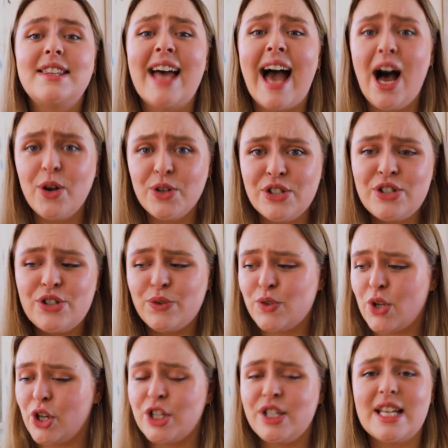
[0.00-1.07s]
thousands of
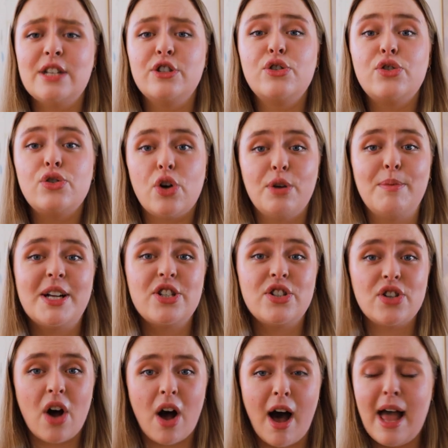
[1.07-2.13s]
dollars and so
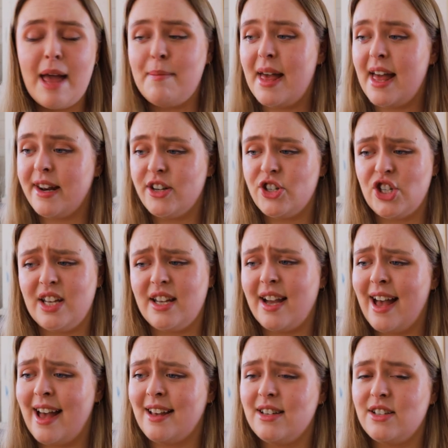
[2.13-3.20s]
much time, energy,
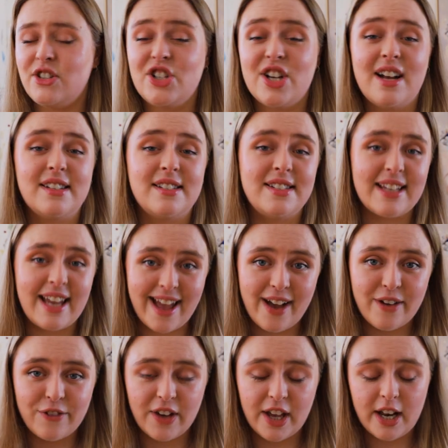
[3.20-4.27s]
and just
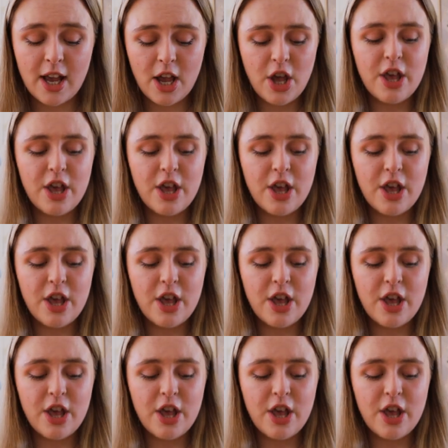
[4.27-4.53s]
effort.